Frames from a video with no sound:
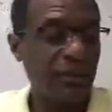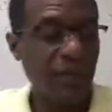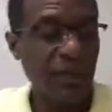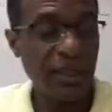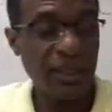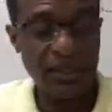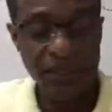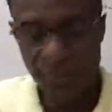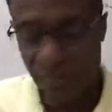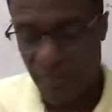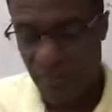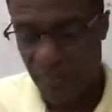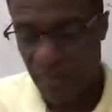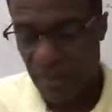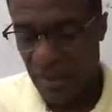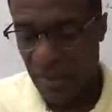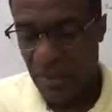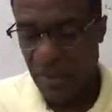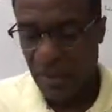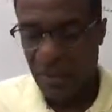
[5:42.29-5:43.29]
Great.
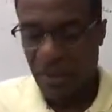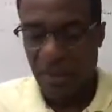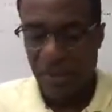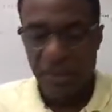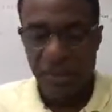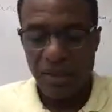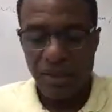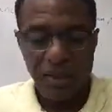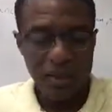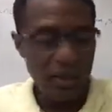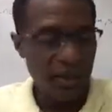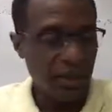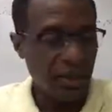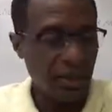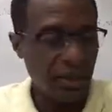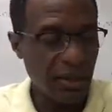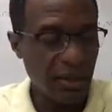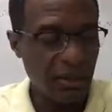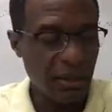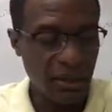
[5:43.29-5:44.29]

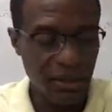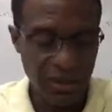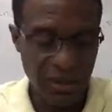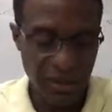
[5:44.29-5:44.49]
I'm gonna